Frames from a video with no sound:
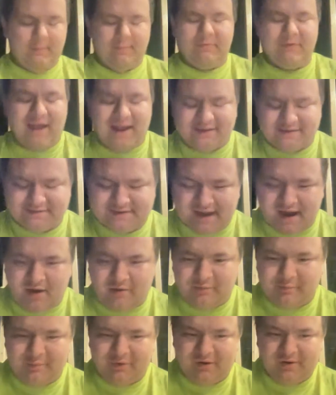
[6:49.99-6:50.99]
that
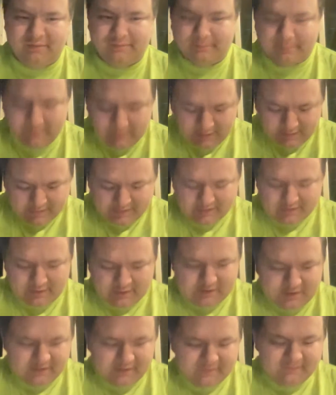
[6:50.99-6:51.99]
sound, but
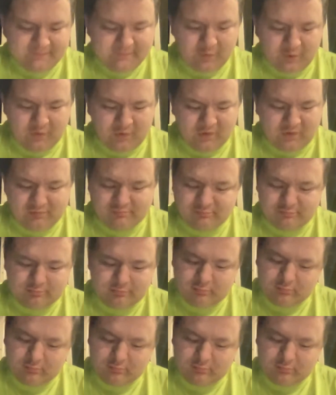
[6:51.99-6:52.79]
for